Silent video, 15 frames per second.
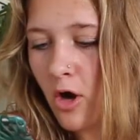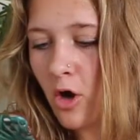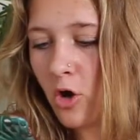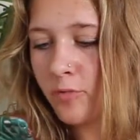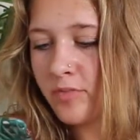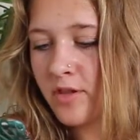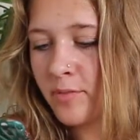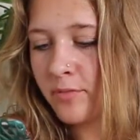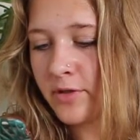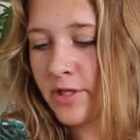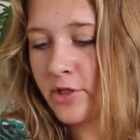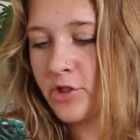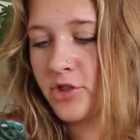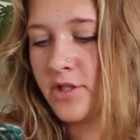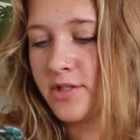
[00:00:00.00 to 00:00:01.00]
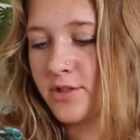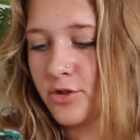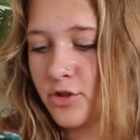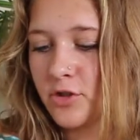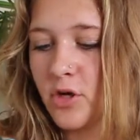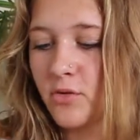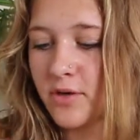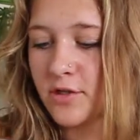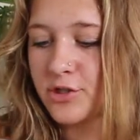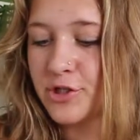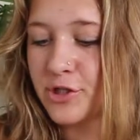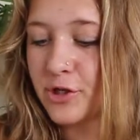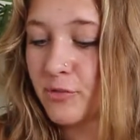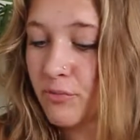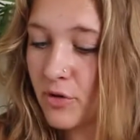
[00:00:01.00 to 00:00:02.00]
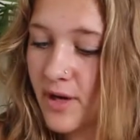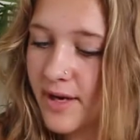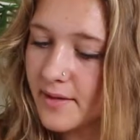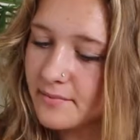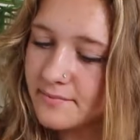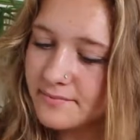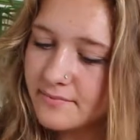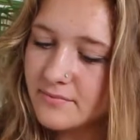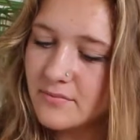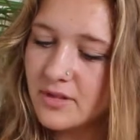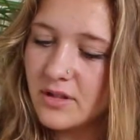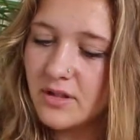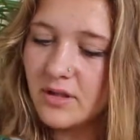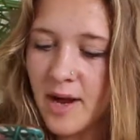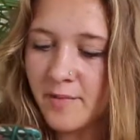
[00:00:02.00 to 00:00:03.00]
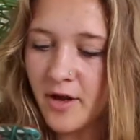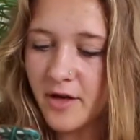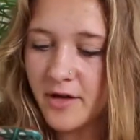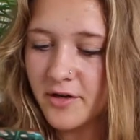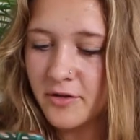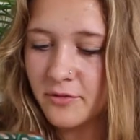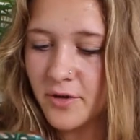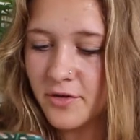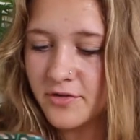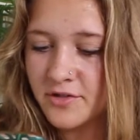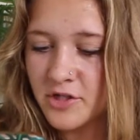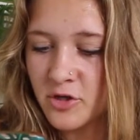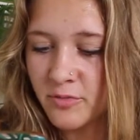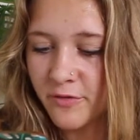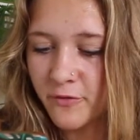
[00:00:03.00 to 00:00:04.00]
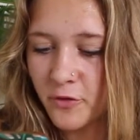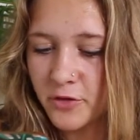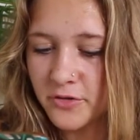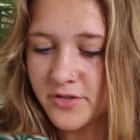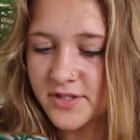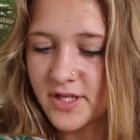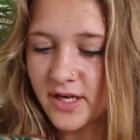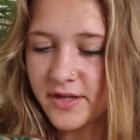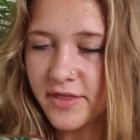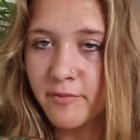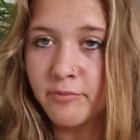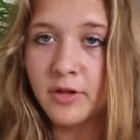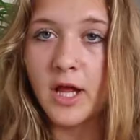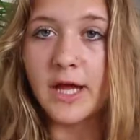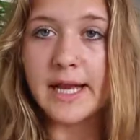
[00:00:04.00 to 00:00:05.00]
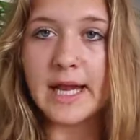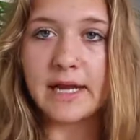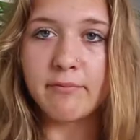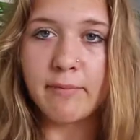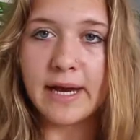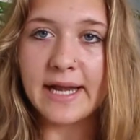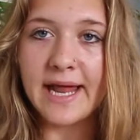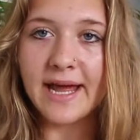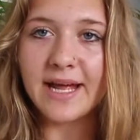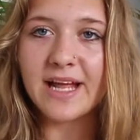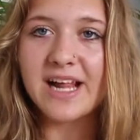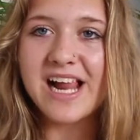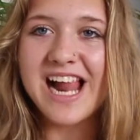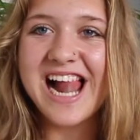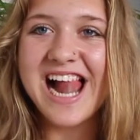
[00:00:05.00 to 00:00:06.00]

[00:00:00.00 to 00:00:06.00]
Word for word: Hope the bleach doesn't soak into your brain. I'm not gonna roast you before you suck the blood out of my neck.